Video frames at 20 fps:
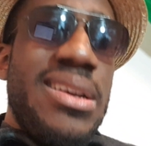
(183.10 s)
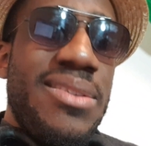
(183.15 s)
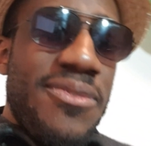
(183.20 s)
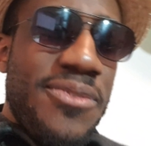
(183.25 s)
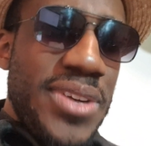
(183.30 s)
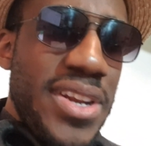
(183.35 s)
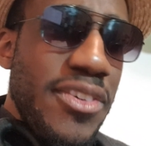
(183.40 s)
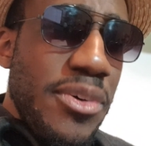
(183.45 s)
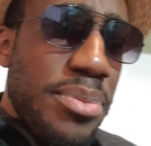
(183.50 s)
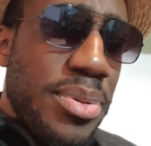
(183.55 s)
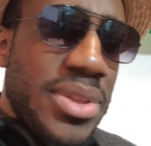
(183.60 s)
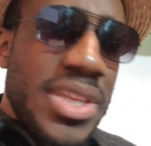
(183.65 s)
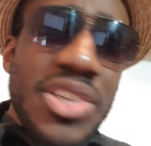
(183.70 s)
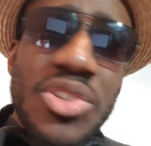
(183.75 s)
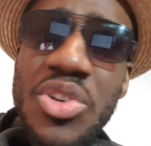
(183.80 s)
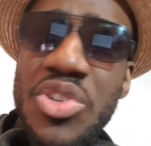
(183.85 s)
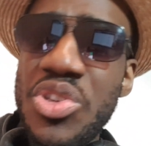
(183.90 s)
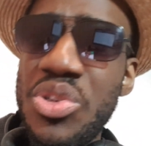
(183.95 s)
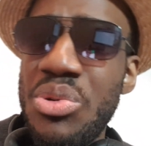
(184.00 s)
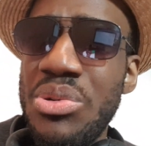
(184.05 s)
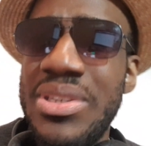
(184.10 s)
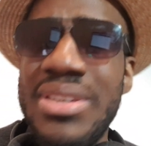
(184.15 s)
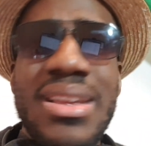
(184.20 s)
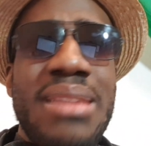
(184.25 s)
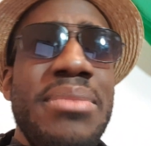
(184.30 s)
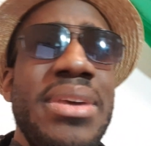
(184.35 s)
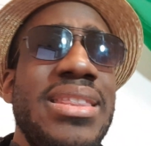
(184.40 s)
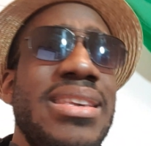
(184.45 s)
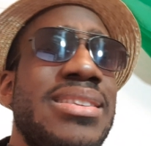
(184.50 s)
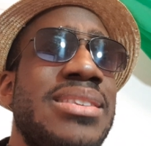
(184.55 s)
For Liverpool, that just throws.
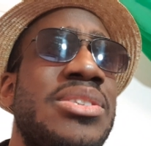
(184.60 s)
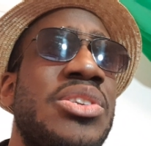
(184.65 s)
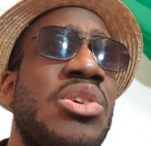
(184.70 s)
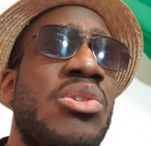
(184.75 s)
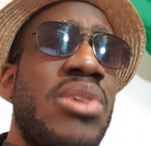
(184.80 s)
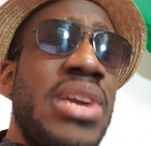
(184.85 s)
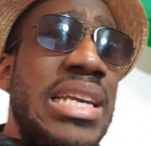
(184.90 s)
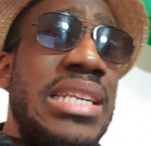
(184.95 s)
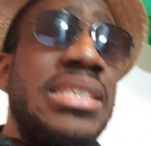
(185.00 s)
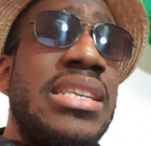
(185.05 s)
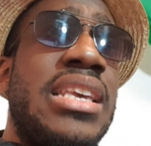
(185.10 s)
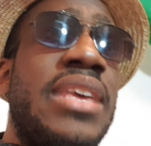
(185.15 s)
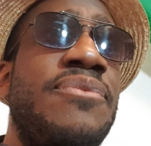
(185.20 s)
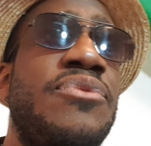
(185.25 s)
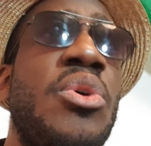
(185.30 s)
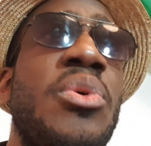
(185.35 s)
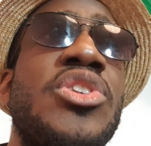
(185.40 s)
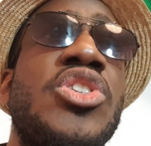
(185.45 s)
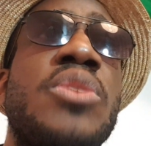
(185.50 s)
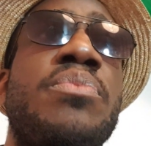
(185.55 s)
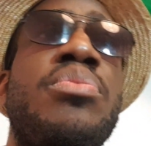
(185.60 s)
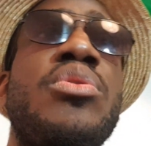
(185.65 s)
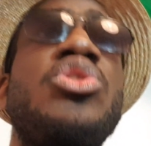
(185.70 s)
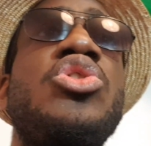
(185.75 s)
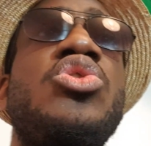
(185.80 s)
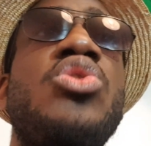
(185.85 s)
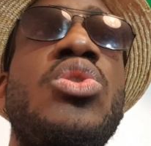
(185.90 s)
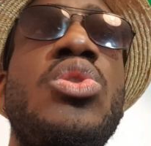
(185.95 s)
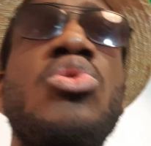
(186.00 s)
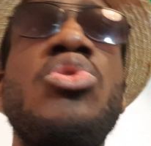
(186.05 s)
I mean, this is crazy. They were
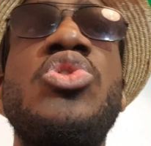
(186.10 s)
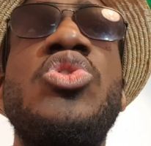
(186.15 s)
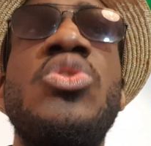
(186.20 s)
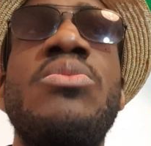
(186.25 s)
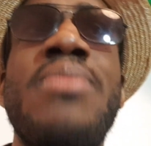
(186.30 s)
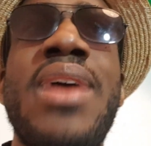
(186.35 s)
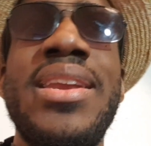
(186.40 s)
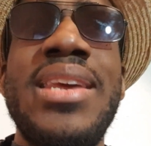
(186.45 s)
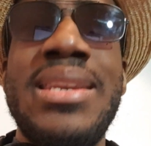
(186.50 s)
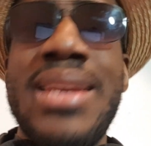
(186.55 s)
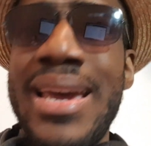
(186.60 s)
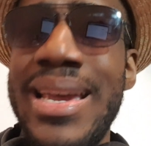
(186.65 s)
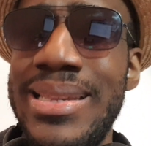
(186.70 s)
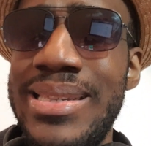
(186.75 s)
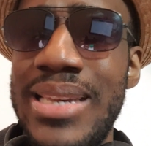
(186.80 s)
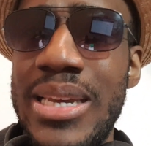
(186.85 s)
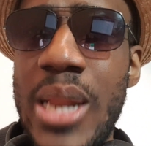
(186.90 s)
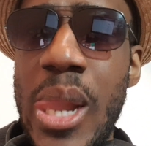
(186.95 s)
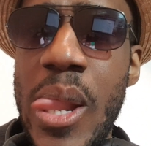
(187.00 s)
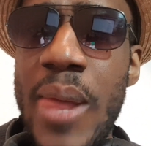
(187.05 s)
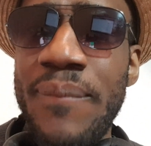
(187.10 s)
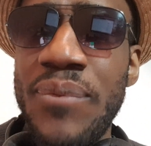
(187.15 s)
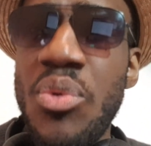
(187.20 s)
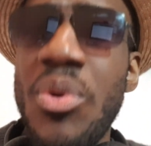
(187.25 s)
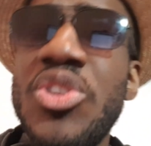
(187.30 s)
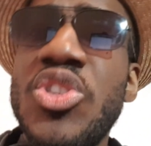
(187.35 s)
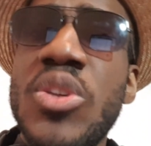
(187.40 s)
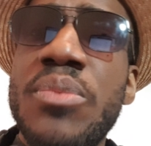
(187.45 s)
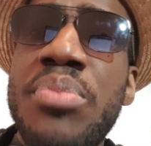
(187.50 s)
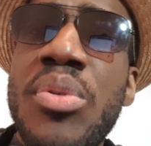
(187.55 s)
supposed to lose to Man United. They
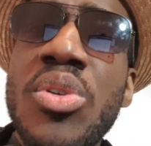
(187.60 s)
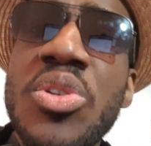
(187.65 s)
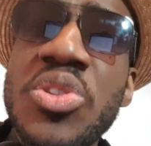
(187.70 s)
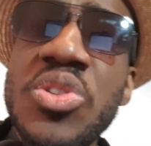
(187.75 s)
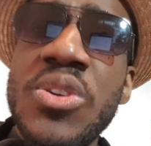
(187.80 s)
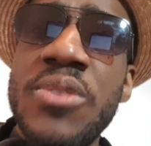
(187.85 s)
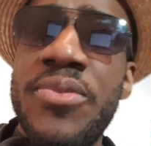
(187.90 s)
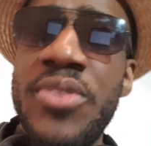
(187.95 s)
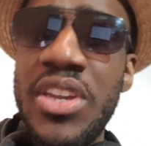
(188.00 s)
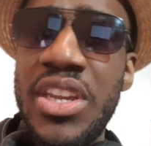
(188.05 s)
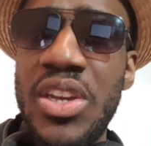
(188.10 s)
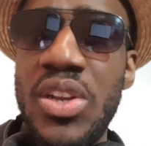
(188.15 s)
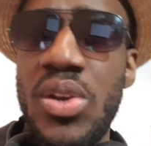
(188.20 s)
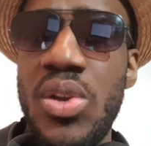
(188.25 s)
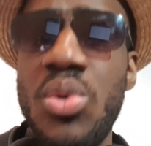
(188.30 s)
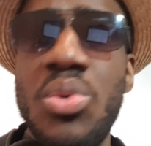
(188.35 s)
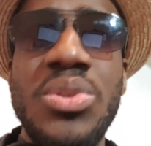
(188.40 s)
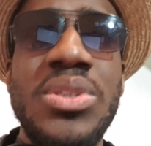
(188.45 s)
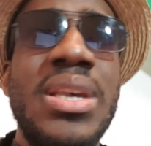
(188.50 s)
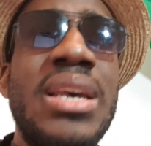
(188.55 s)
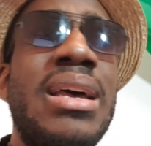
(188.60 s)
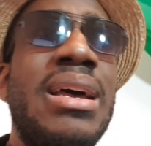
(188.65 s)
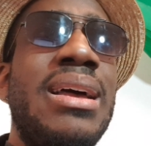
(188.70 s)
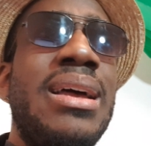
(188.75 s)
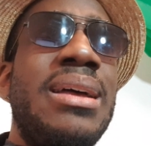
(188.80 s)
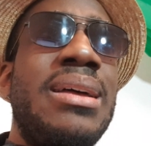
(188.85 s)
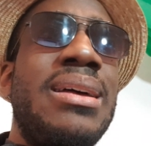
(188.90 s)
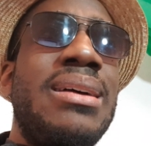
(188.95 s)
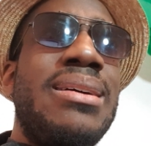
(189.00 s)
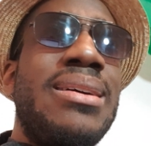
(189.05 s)
were supposed to freaking lose.
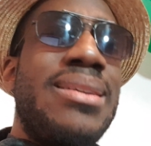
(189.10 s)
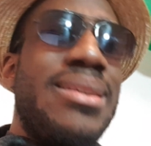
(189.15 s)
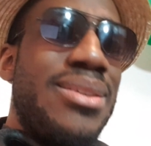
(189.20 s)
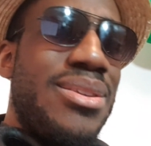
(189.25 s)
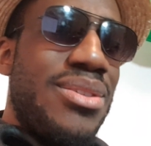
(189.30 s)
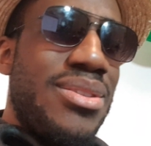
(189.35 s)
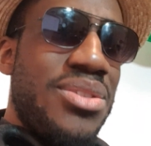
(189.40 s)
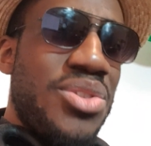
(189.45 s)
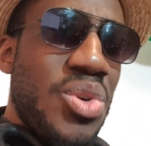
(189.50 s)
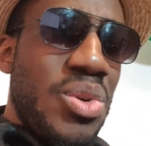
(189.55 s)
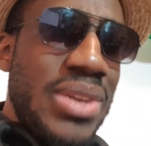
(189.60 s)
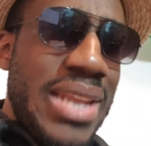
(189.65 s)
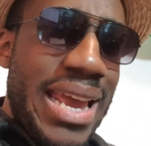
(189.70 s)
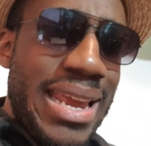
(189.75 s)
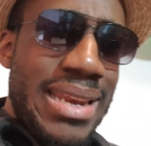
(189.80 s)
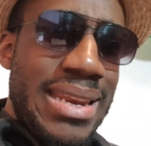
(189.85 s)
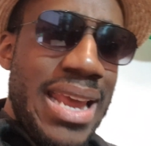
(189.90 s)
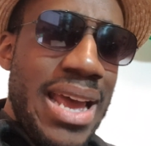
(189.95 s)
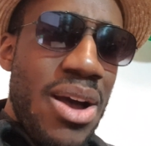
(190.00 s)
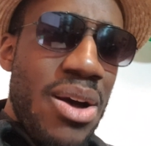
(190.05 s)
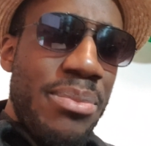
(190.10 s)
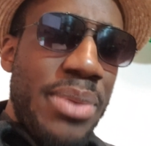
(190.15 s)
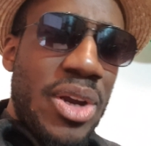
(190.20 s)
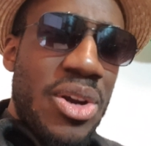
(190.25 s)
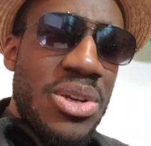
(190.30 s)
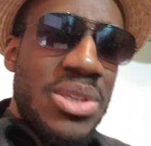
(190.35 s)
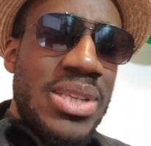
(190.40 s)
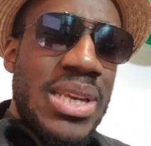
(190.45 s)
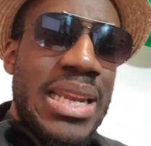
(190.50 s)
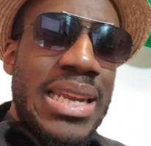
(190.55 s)
So like now,
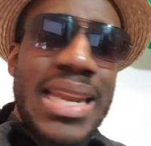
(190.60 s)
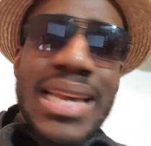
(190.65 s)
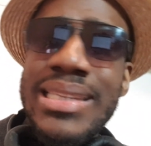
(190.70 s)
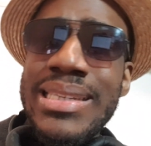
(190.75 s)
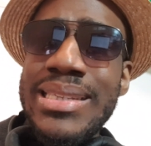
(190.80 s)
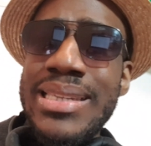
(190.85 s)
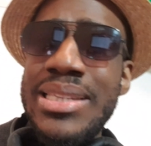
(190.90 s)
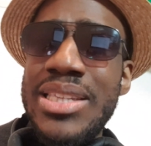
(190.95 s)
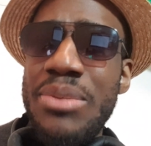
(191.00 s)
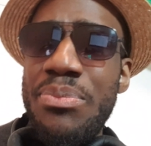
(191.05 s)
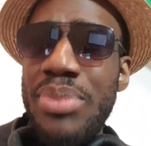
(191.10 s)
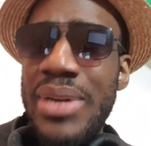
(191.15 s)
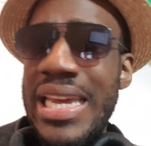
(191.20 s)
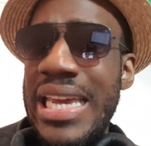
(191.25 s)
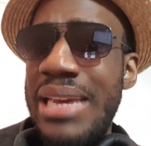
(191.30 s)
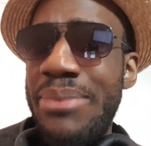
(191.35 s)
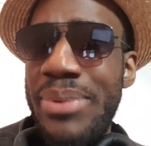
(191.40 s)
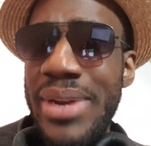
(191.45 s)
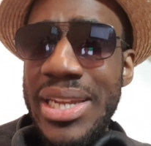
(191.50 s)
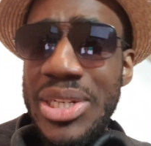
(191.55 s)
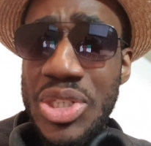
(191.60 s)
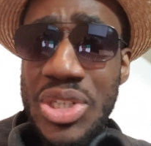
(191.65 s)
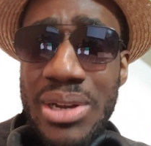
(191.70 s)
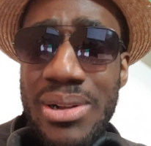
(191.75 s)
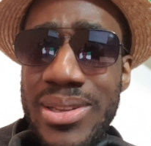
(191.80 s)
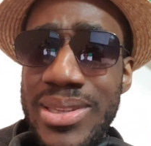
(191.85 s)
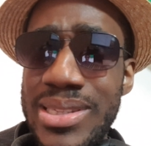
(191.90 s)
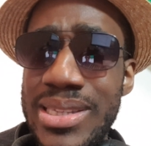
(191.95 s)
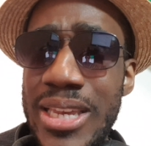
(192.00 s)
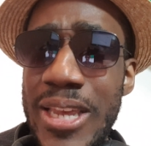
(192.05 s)
because Leicester City play play
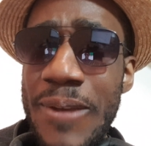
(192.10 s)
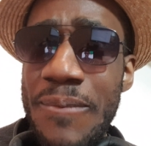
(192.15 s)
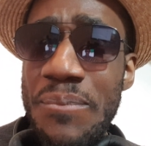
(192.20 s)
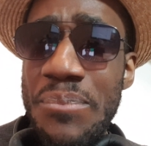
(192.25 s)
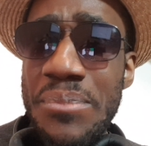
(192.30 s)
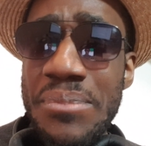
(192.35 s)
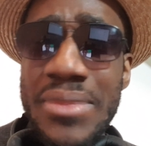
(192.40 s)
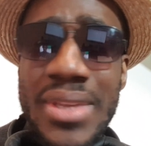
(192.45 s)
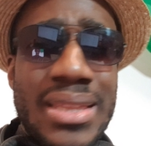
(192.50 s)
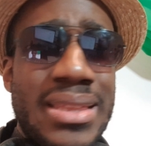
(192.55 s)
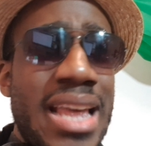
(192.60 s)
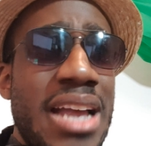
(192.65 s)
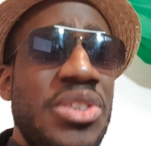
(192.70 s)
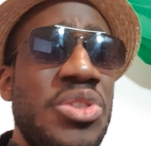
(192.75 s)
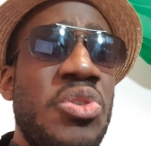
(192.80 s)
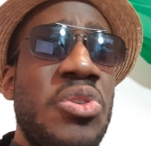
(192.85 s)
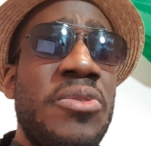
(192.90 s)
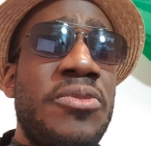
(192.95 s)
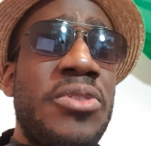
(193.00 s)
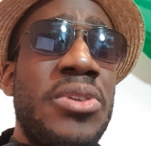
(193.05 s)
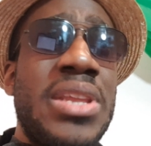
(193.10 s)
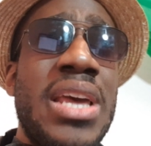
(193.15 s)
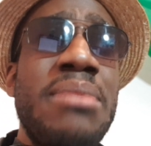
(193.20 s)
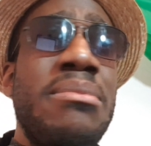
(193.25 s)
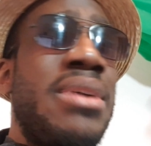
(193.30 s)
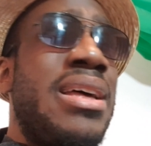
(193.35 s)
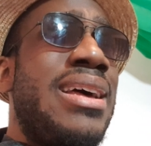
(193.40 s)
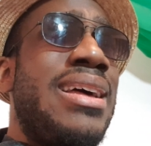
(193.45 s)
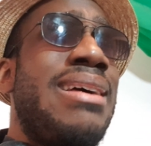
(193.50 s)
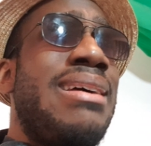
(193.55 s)
Chelsea, that's good for
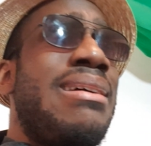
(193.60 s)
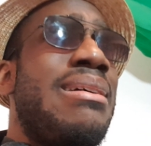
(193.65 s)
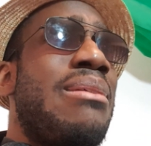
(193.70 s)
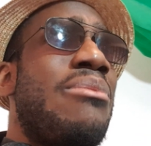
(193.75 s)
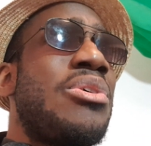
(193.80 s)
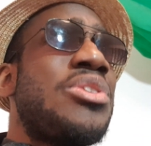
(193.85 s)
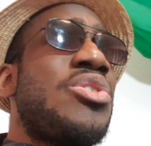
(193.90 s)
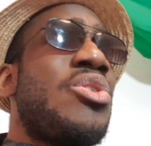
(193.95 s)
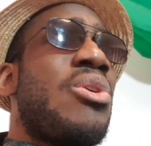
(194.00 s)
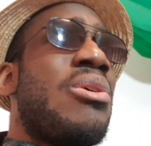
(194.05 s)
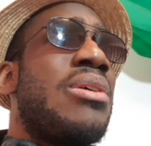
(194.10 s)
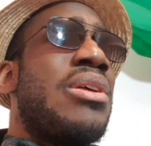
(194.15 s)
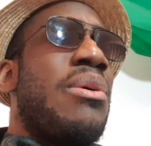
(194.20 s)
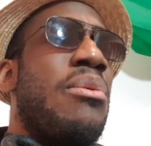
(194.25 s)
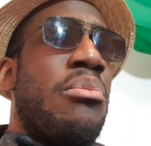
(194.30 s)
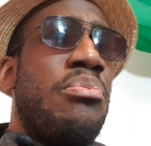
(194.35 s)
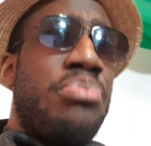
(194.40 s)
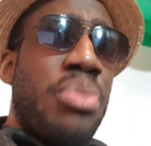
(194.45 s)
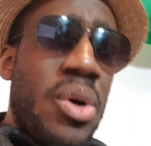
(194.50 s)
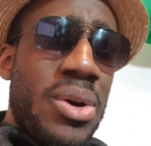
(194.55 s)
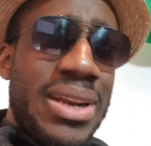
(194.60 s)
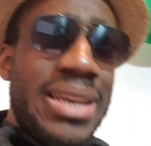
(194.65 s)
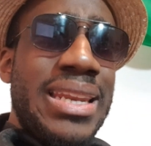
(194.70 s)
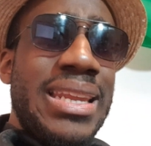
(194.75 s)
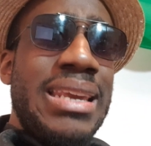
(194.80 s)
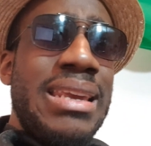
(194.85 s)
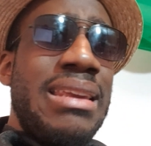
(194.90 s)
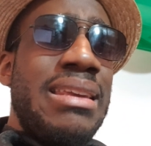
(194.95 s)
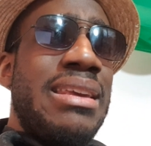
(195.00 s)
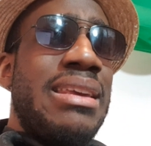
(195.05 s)
them. What's it called?
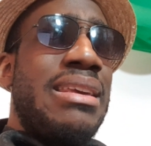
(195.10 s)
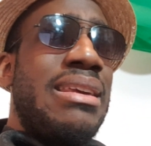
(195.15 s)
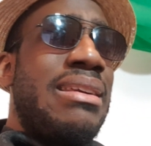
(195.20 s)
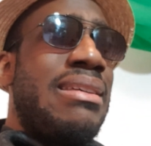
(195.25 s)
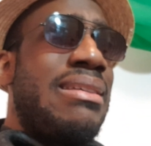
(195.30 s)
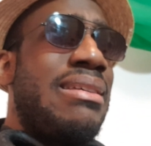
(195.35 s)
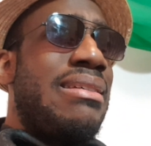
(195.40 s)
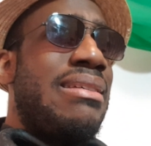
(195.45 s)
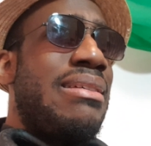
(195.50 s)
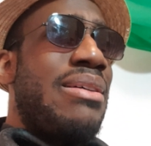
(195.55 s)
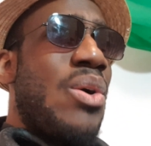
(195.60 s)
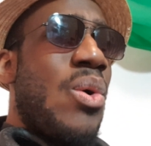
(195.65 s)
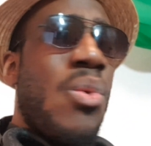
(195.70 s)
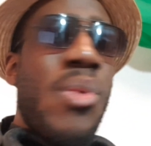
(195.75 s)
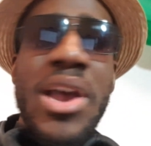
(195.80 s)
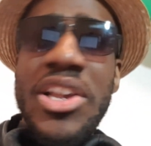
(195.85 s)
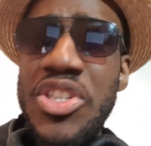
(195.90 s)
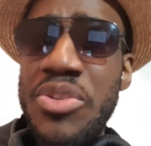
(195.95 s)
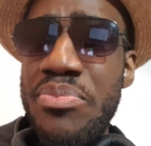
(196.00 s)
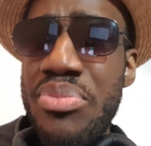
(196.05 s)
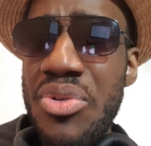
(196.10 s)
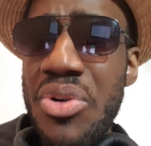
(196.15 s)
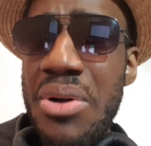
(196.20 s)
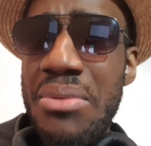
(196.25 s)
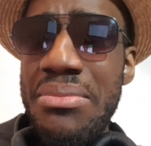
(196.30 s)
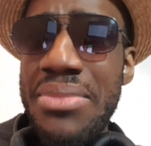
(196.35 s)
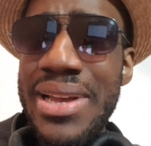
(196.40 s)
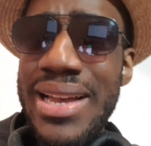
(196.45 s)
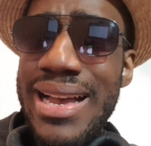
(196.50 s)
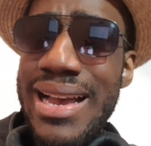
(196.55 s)
Burnley, West
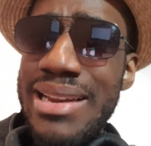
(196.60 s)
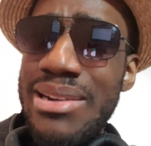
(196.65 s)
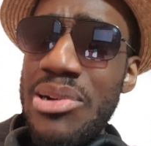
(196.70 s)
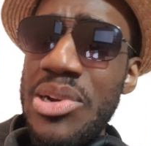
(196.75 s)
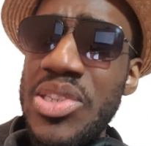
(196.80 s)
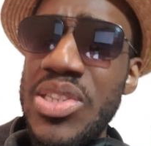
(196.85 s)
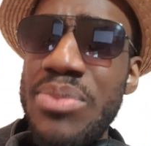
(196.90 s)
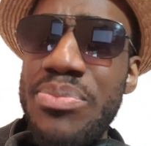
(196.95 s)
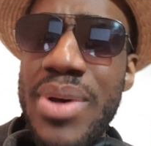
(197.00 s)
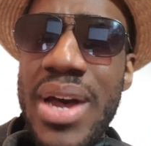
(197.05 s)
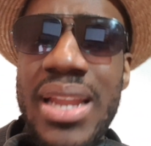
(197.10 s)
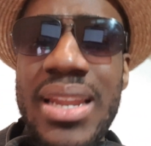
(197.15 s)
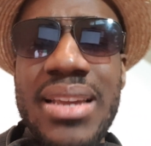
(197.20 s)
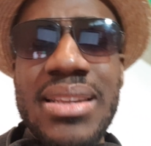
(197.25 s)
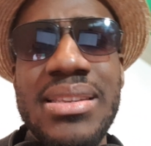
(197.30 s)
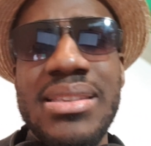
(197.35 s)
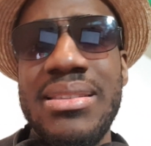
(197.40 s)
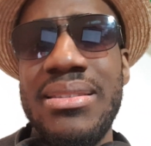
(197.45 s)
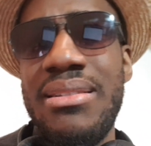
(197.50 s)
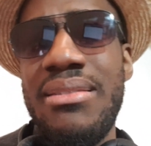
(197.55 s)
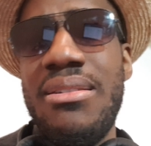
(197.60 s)
Brom, and Crystal Palace.